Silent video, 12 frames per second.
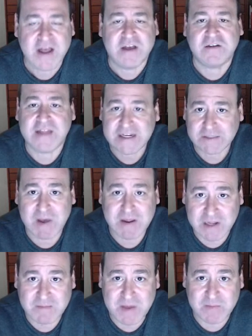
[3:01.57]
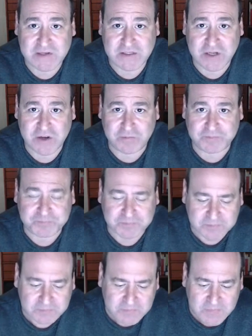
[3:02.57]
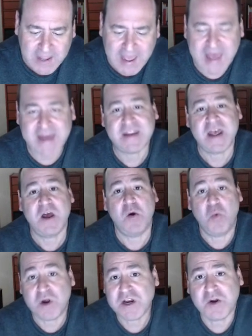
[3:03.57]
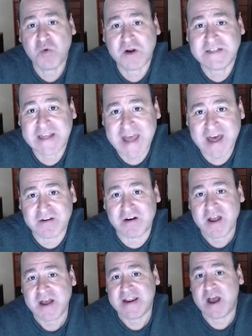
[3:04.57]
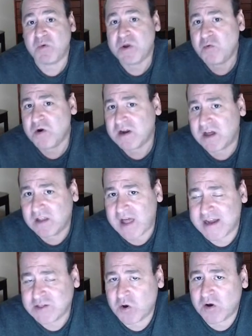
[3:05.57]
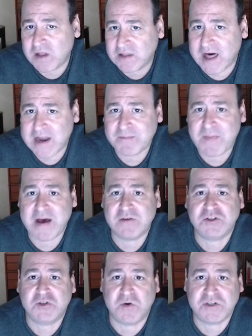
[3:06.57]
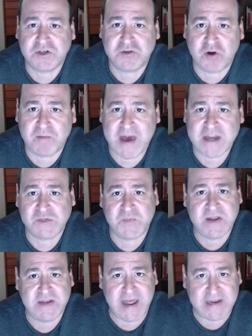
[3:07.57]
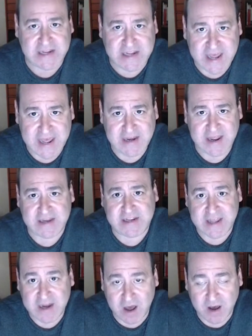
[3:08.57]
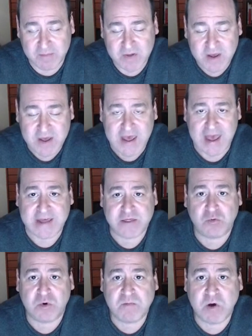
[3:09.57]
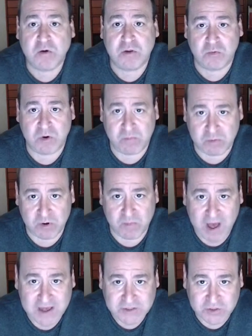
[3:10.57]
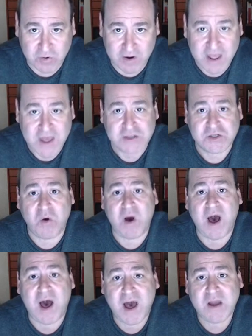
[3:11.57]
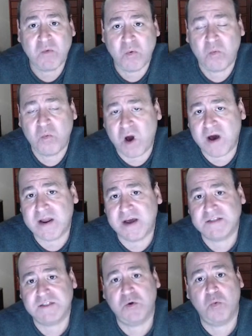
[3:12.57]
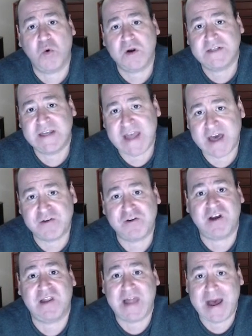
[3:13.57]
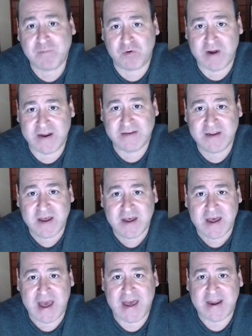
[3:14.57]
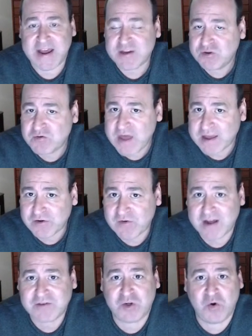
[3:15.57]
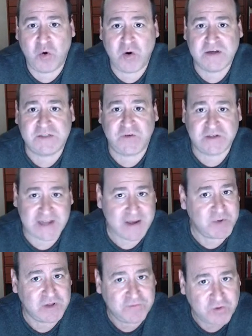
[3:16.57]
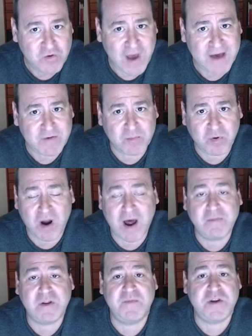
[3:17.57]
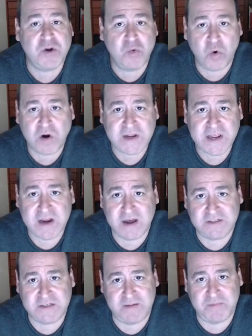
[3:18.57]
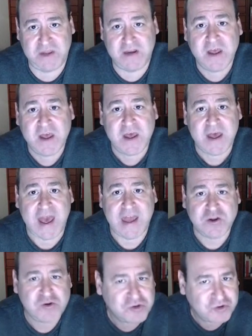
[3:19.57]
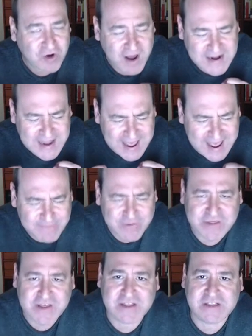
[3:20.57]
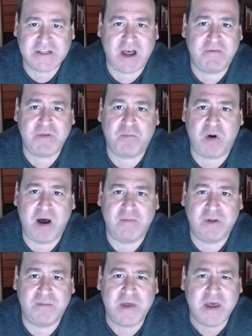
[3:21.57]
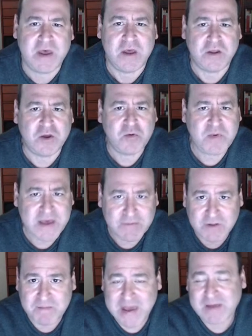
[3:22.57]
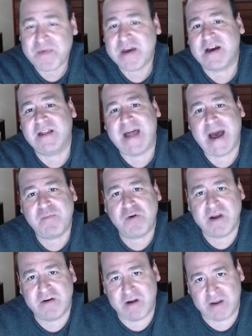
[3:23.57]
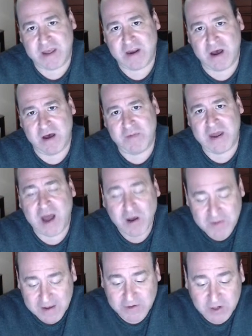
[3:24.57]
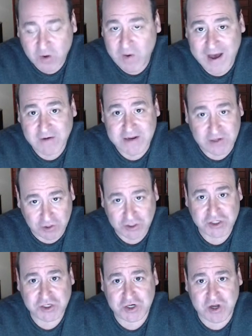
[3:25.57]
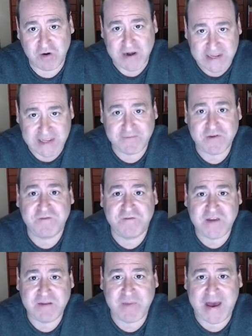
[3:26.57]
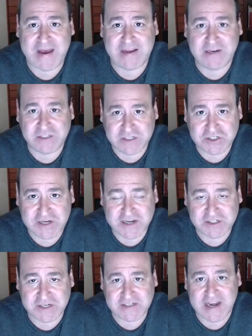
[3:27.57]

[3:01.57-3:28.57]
So that's my commitment to you. And we're going to work together. Now I talk a lot about source control management and Git and GitHub and the remote repository. So I want us to work together and collaborate. And I do that throughout the course. For example, if you have a problem and you're working on something and you tried everything to solve the problem, you'll be able to make me a collaborator on GitHub. And I'll be able to go out and look at your code and give you feedback and suggestions.